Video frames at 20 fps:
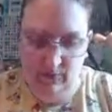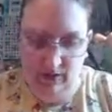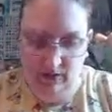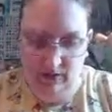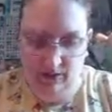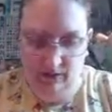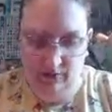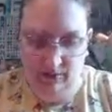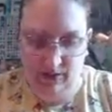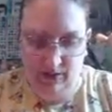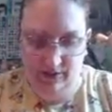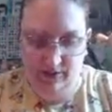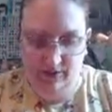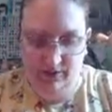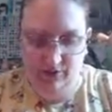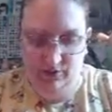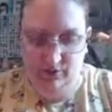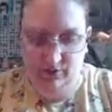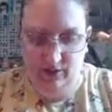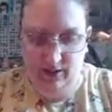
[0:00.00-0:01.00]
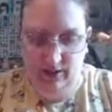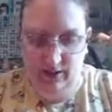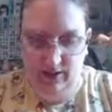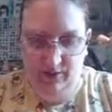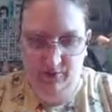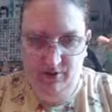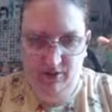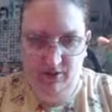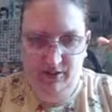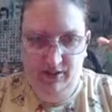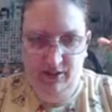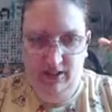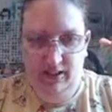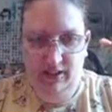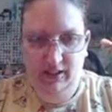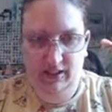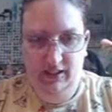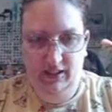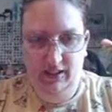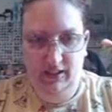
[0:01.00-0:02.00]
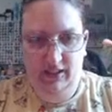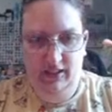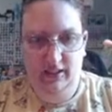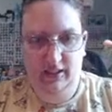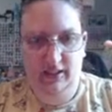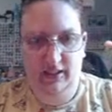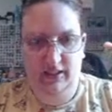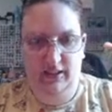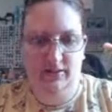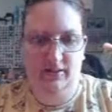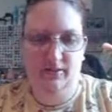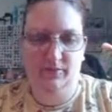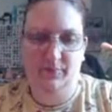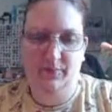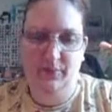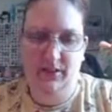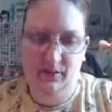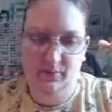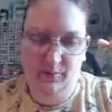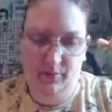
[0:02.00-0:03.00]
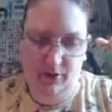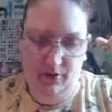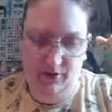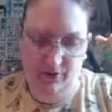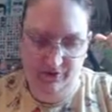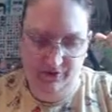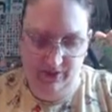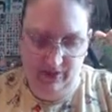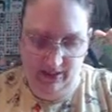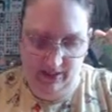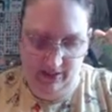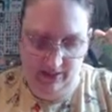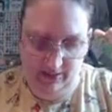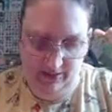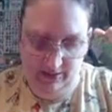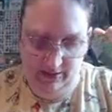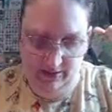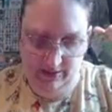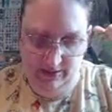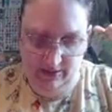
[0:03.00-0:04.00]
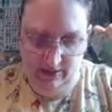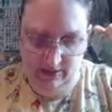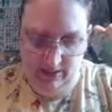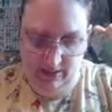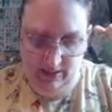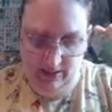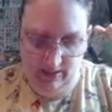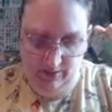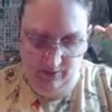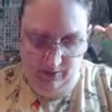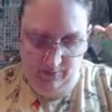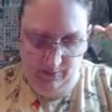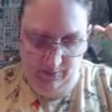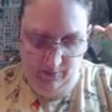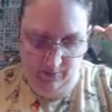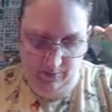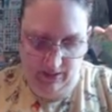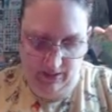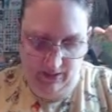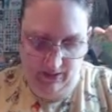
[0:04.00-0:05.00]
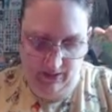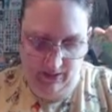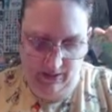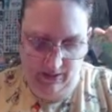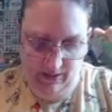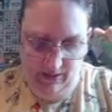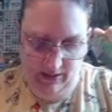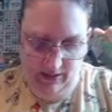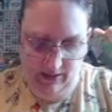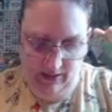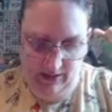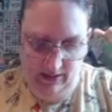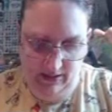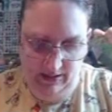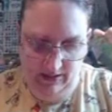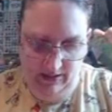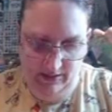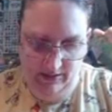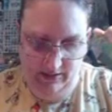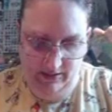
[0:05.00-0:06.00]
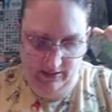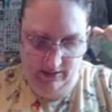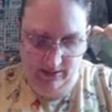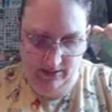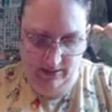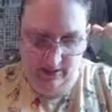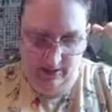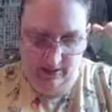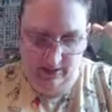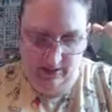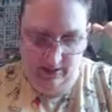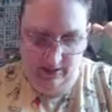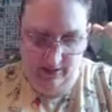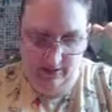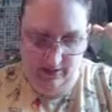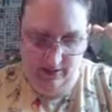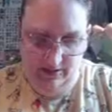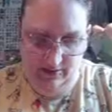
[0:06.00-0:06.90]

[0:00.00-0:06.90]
Okay, so I'm just taking pink parfait, and I'm going to be painting the inside